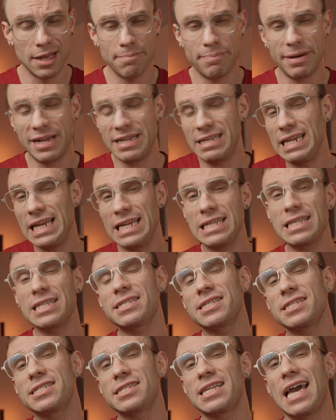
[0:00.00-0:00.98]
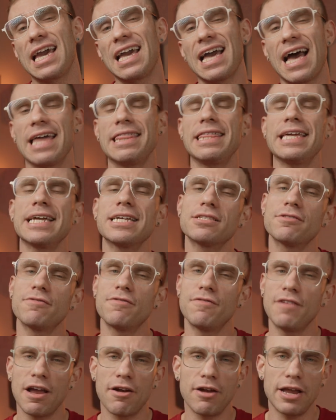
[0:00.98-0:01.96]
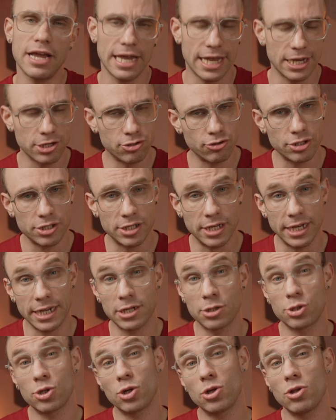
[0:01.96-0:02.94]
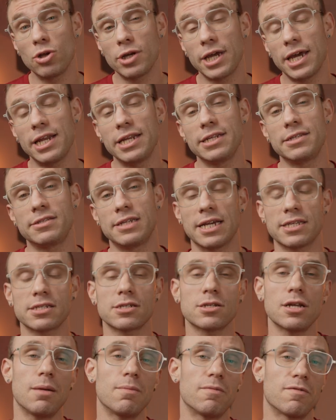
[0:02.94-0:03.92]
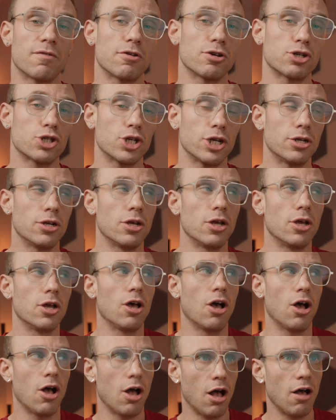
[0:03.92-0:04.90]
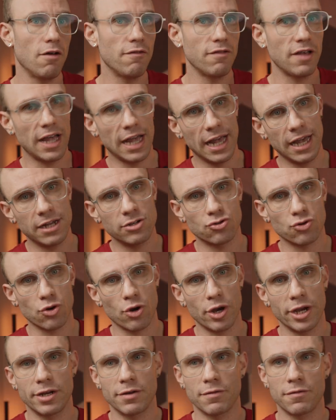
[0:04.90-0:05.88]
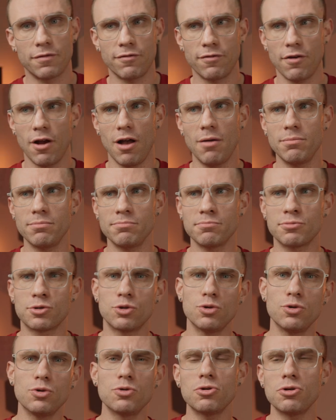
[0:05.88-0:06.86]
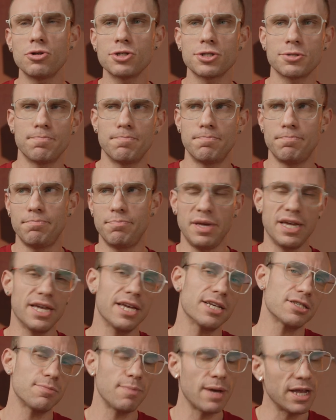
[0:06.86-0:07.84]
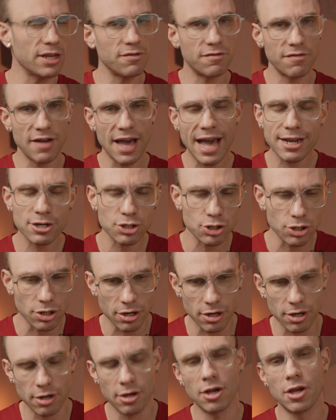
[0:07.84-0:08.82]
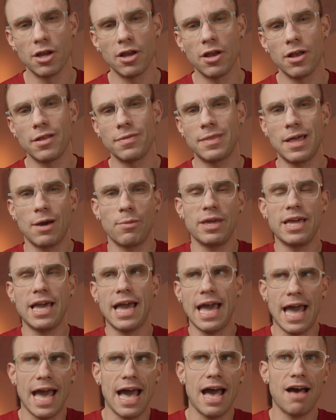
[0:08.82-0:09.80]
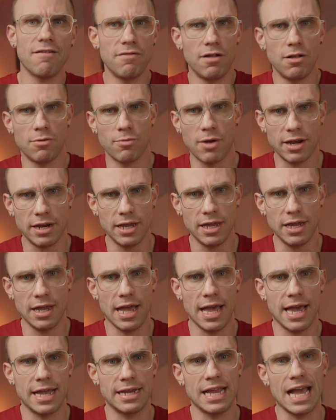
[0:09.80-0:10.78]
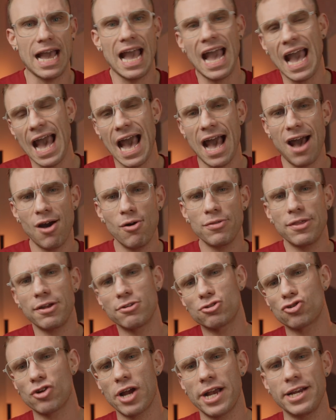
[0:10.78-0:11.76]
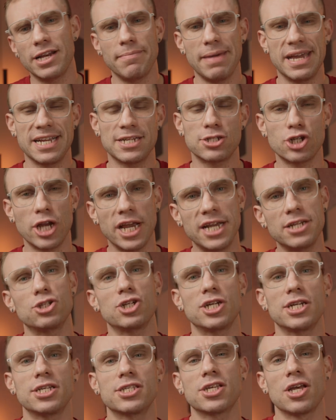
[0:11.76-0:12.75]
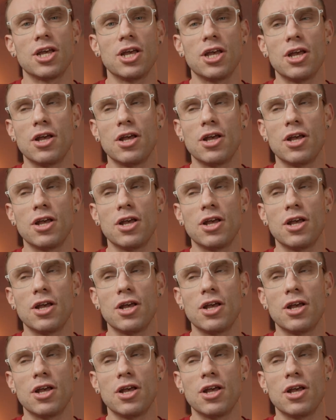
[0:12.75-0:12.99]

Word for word: But needless to say, I think it's very interesting to look at a desktop version of Android from Google's biggest manufacturer that we have already and how they're trying to make changes